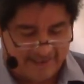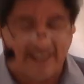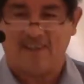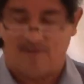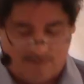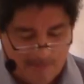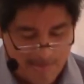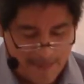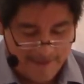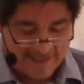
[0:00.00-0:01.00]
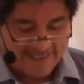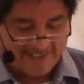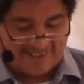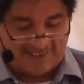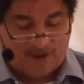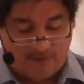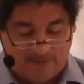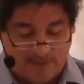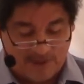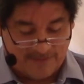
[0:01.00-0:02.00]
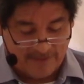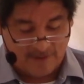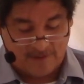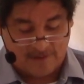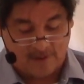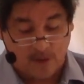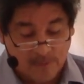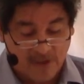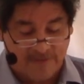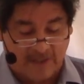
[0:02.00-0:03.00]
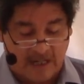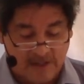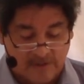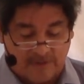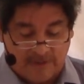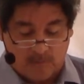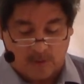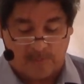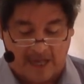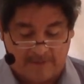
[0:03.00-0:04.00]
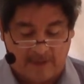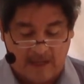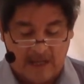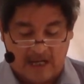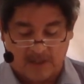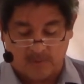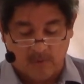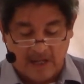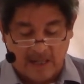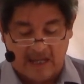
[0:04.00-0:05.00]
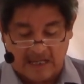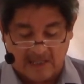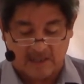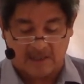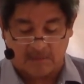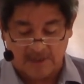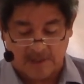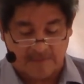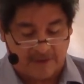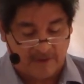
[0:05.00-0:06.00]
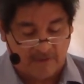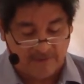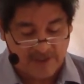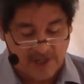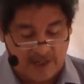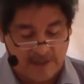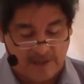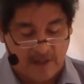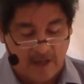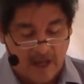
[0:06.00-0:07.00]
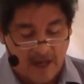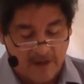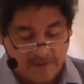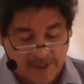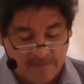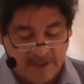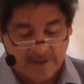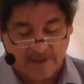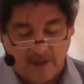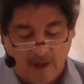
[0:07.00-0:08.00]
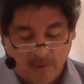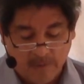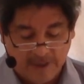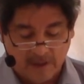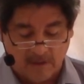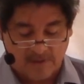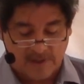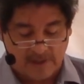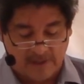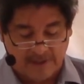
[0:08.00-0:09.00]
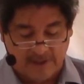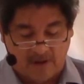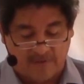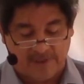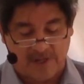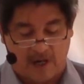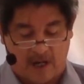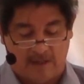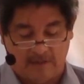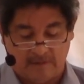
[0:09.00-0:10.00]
Think, straight or modification of the work plan, as well as establishment of change arrangements with the consent of the child.